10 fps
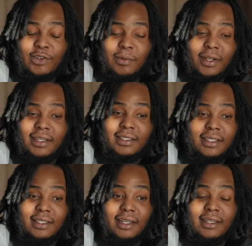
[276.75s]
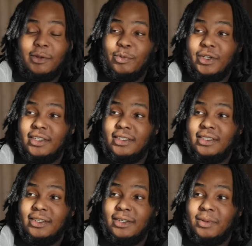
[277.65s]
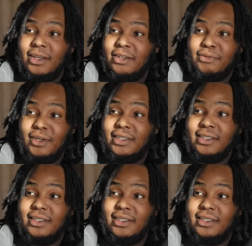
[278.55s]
so I'm like, shit, like, let me pick this shit up, like, fuck